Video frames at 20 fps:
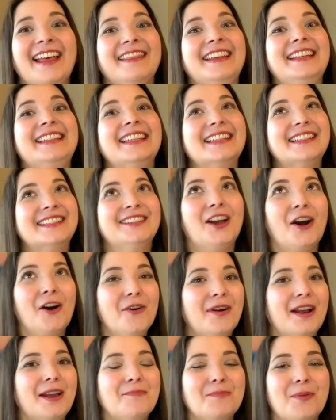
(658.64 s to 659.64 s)
This is
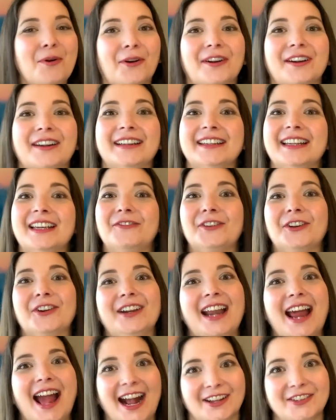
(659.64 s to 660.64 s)
so important if you're
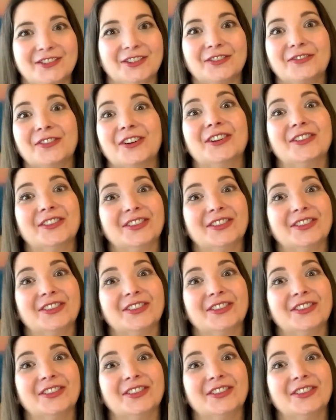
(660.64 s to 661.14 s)
an extrovert